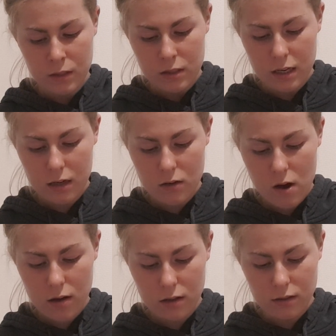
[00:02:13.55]
She could not
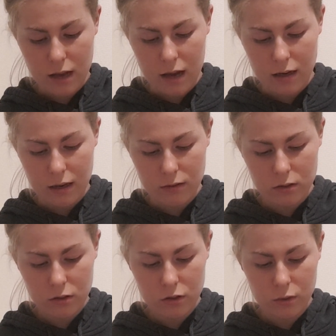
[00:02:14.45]
understand how
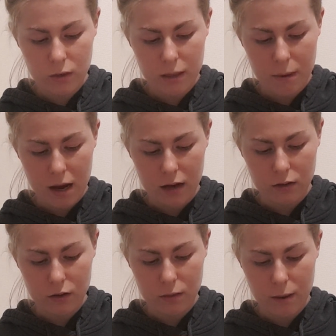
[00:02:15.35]
such a surely
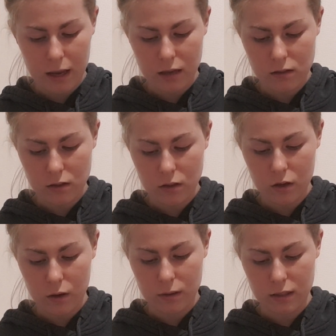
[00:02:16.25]
man could make such a
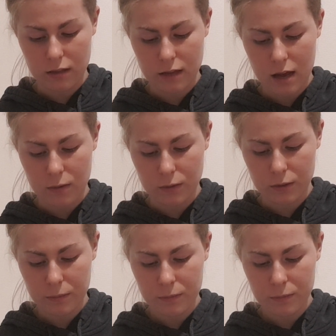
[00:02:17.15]
coaxing sound.